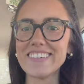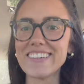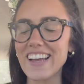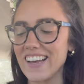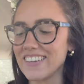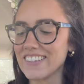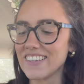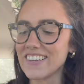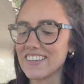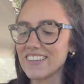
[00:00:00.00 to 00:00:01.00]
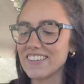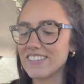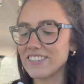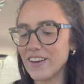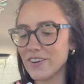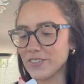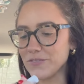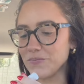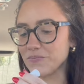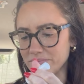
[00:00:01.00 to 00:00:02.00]
okay, so
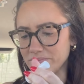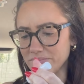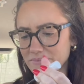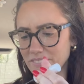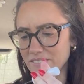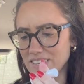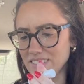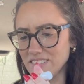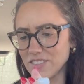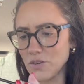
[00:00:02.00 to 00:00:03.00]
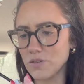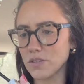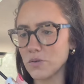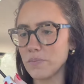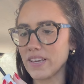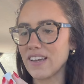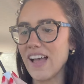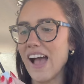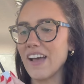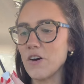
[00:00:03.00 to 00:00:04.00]
why does it look so gloopy?
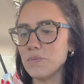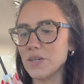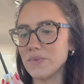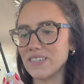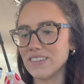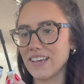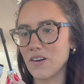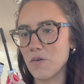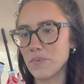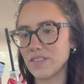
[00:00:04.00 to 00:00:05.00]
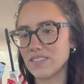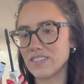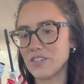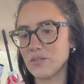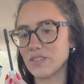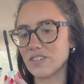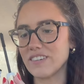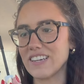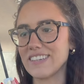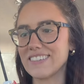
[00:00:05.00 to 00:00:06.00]
I hope someone didn't like open this and use it
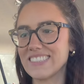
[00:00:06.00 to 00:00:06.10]
already.